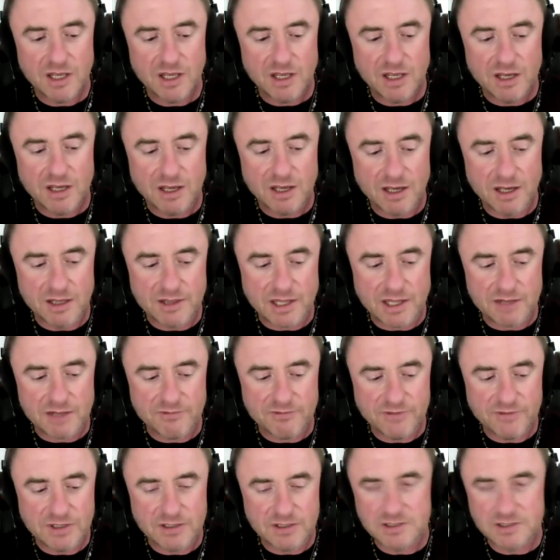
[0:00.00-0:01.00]
that
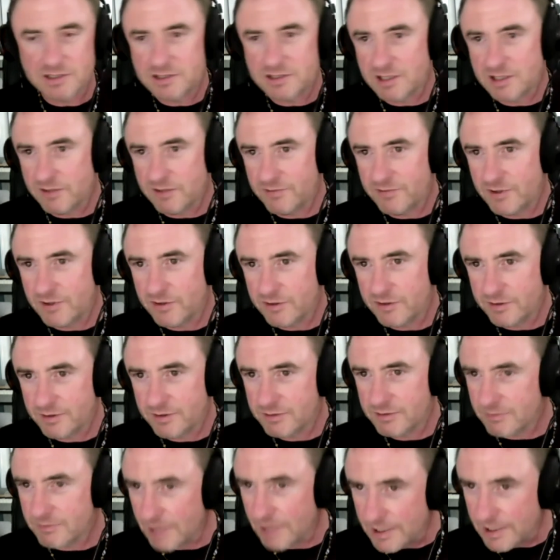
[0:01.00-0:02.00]
feels itself under
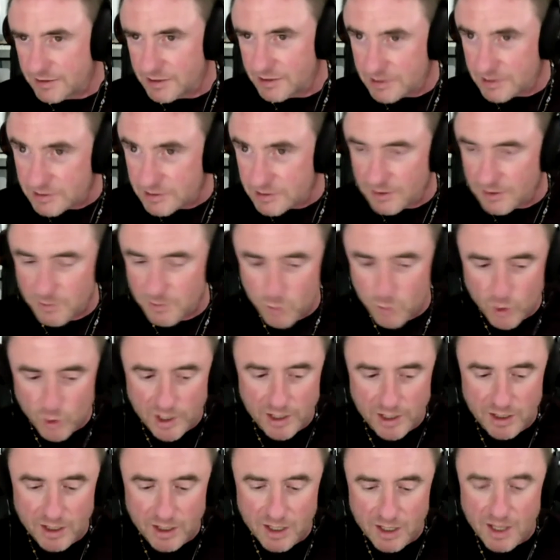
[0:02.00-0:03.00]
threat in some
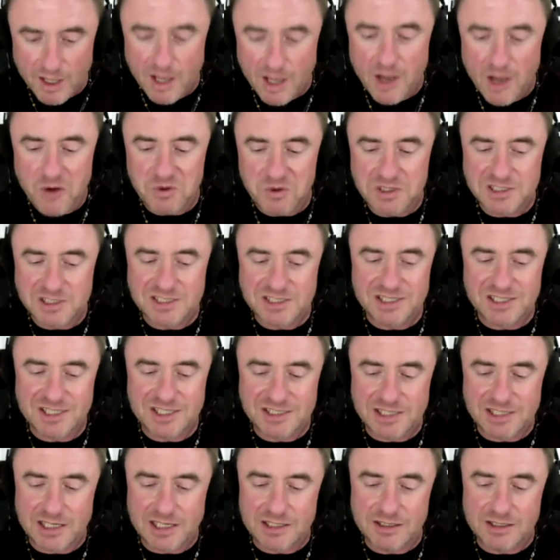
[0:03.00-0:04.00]
way, which is
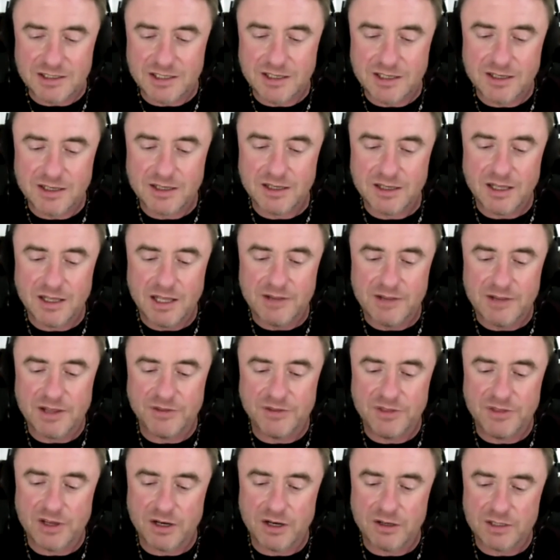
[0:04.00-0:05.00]
this idea
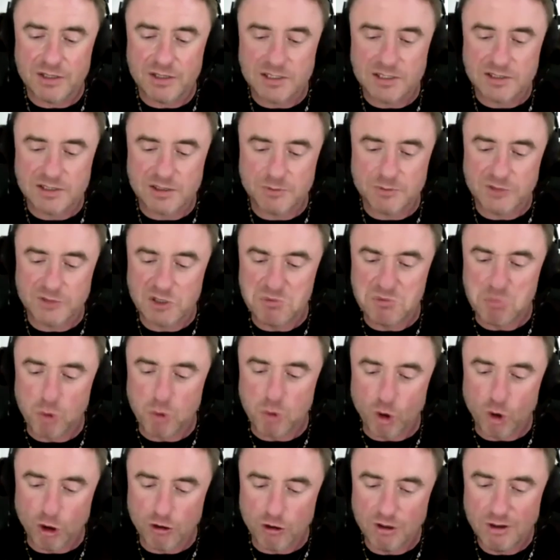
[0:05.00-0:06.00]
that there is something
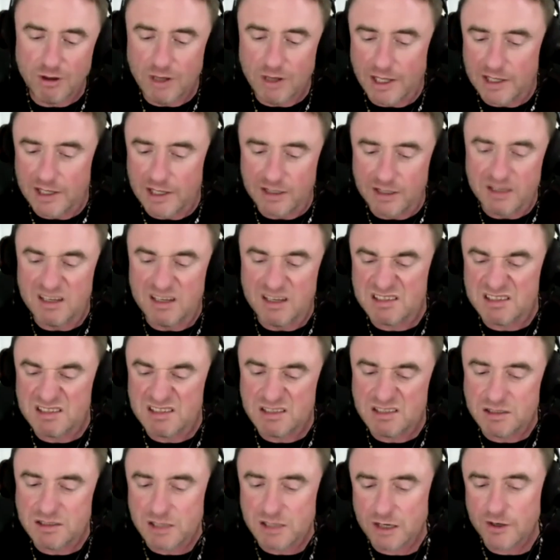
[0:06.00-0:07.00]
moral and
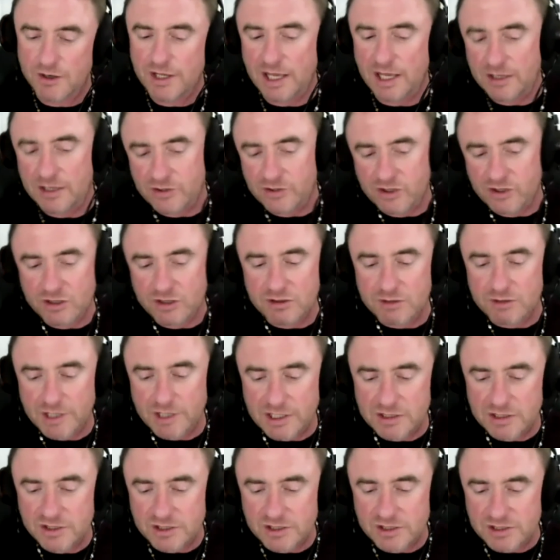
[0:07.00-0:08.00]
necessary and
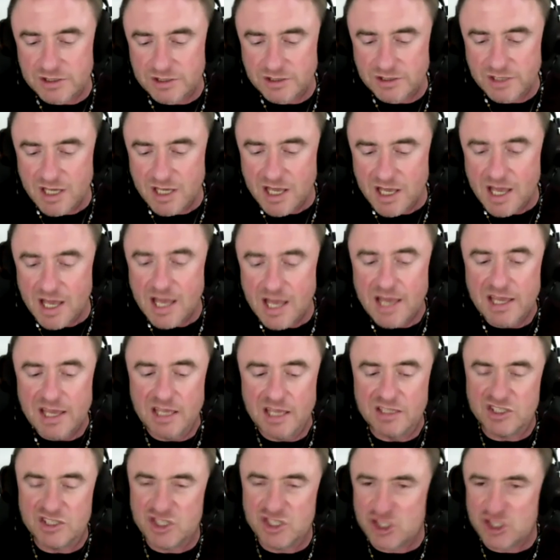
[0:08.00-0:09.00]
courageous
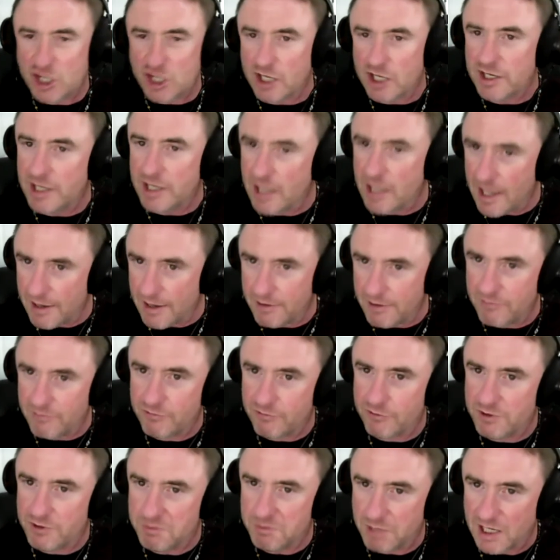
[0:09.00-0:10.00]
in shutting
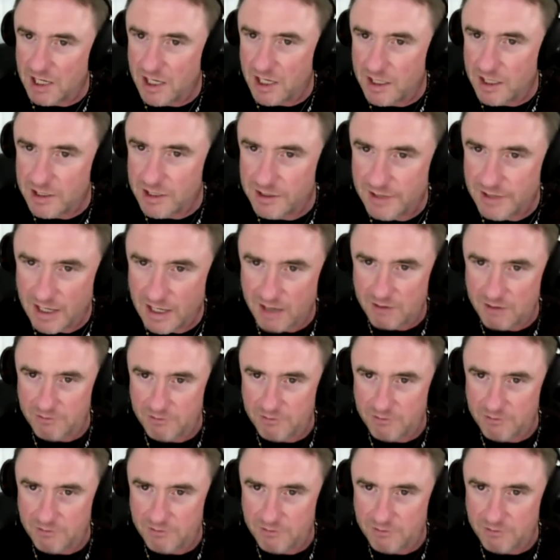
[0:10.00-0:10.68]
everybody down